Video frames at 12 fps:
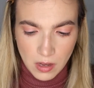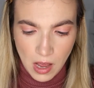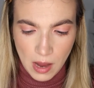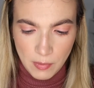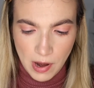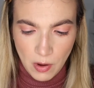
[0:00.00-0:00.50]

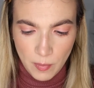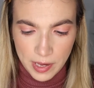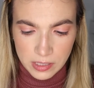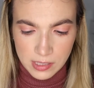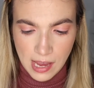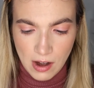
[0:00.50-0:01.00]
eyebrow
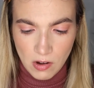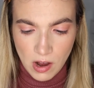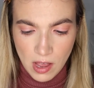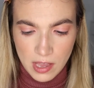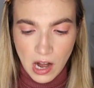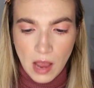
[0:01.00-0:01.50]

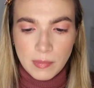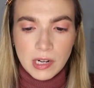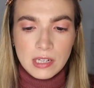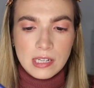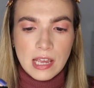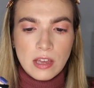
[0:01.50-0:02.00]
mascara and I'm
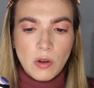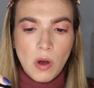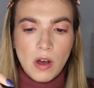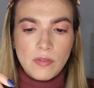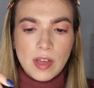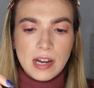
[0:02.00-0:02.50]
going to take off